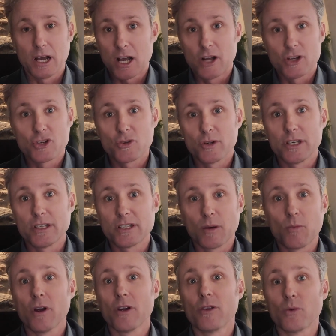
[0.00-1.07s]
country
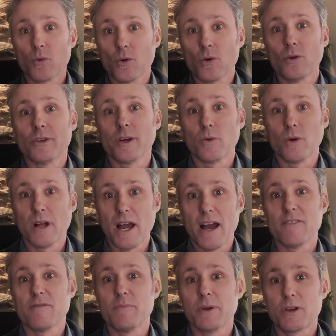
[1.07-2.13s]
somewhere in the world that will
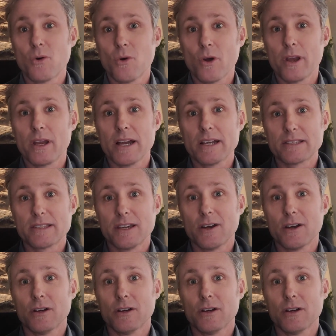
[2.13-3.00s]
have Bitcoin as